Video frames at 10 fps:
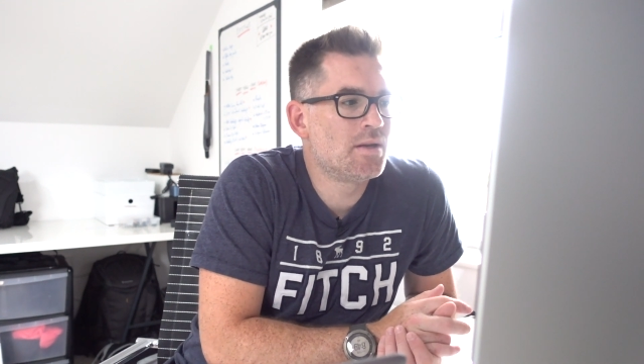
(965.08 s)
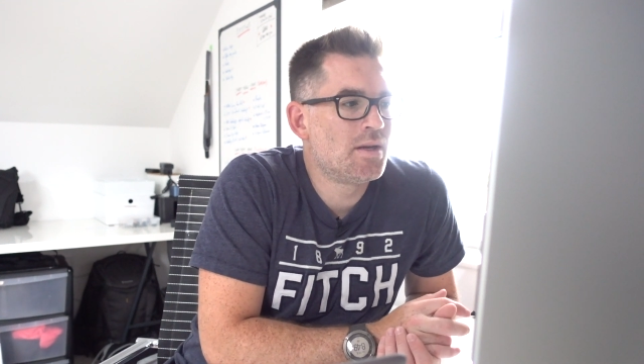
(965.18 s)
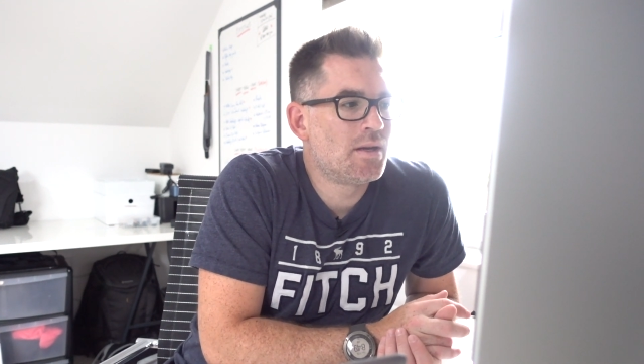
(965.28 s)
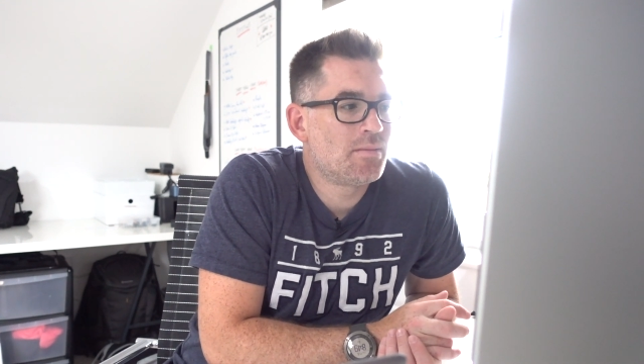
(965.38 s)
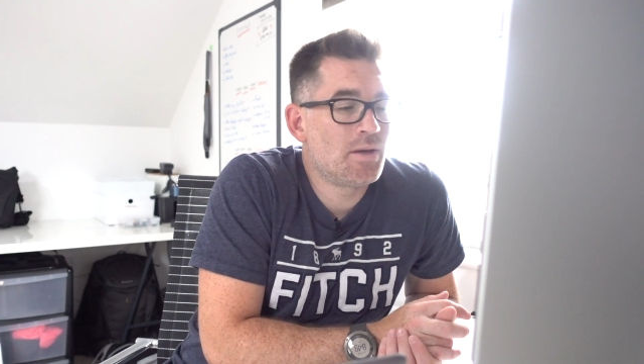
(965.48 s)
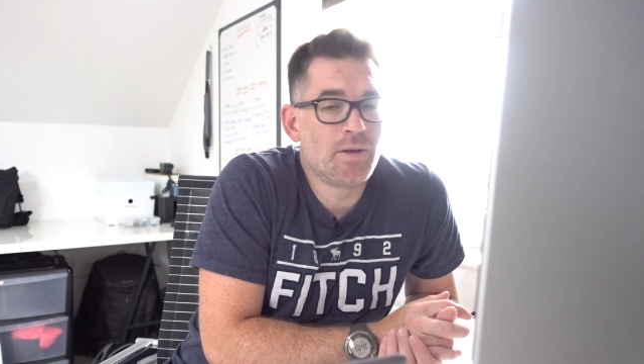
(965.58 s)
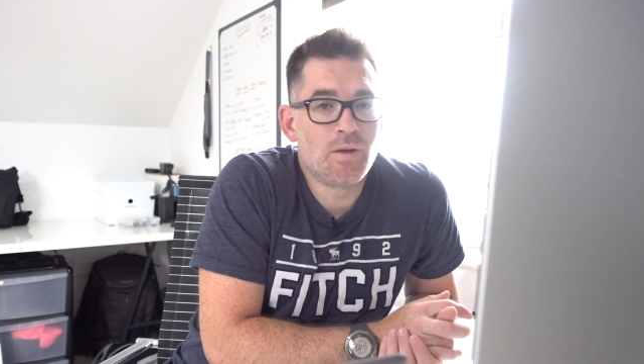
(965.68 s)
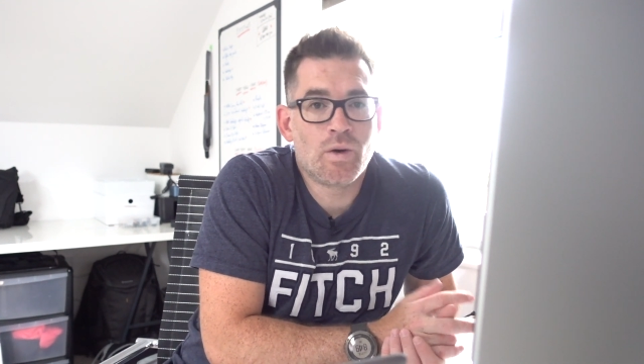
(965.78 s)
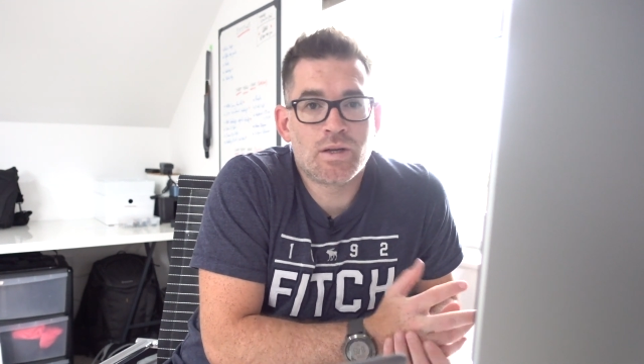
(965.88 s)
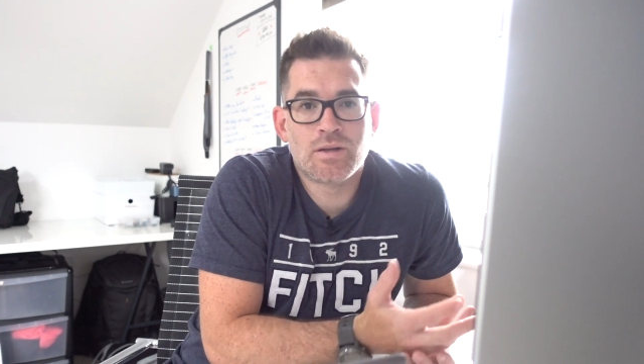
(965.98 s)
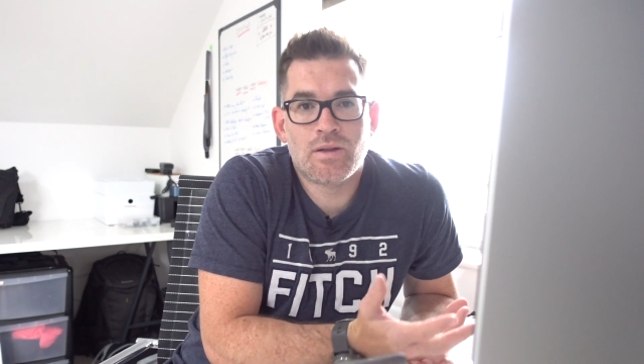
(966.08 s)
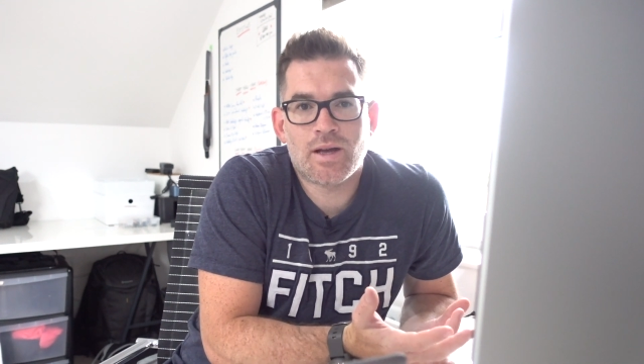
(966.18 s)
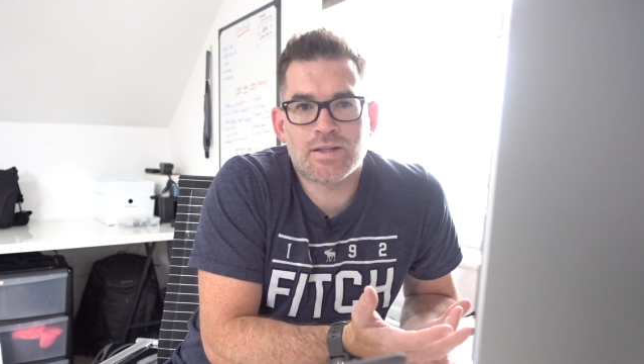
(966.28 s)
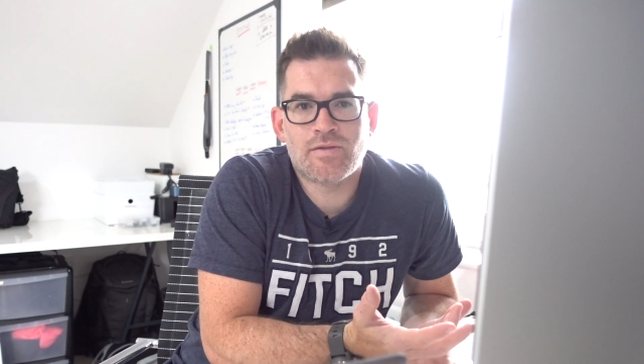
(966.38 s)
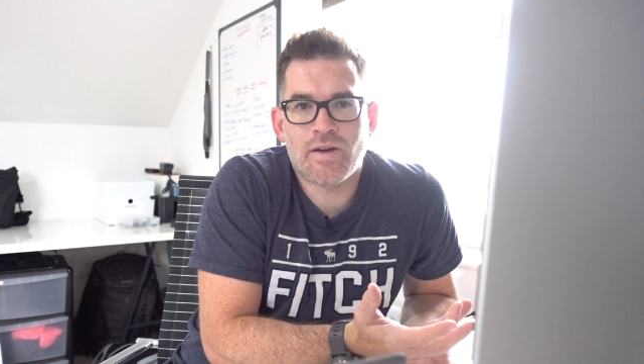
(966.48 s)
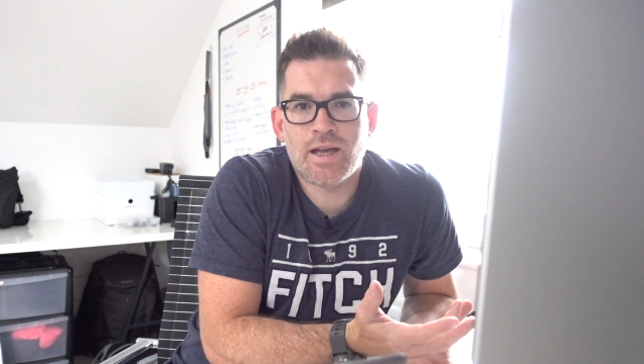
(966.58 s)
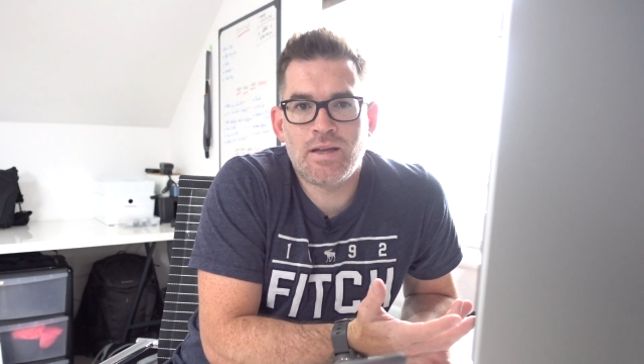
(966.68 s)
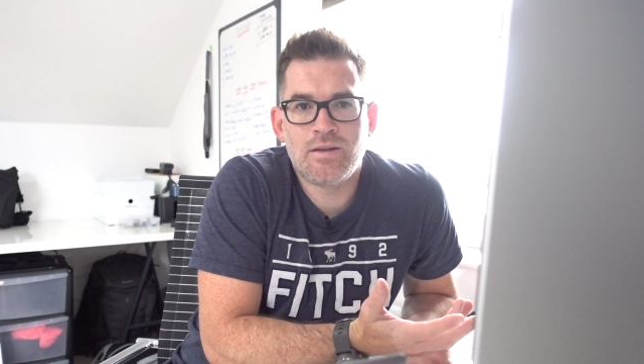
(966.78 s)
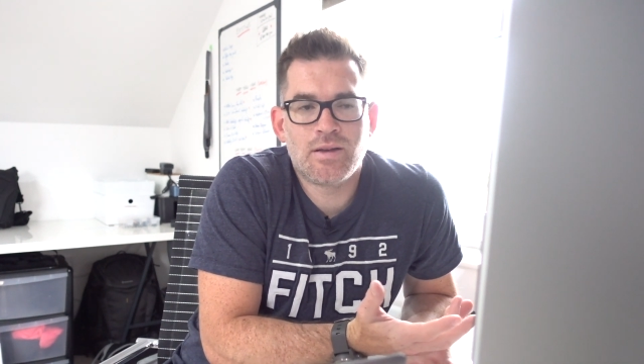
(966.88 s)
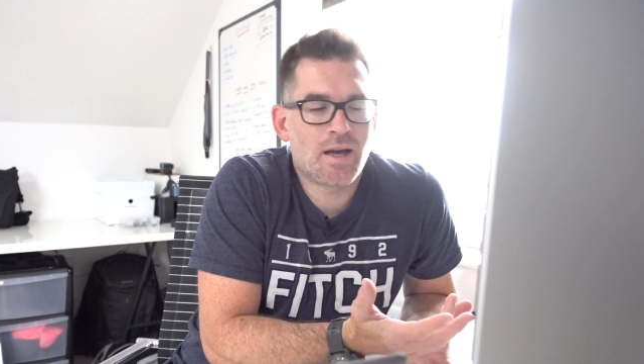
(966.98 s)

right. Maybe you wouldn't, that's fine.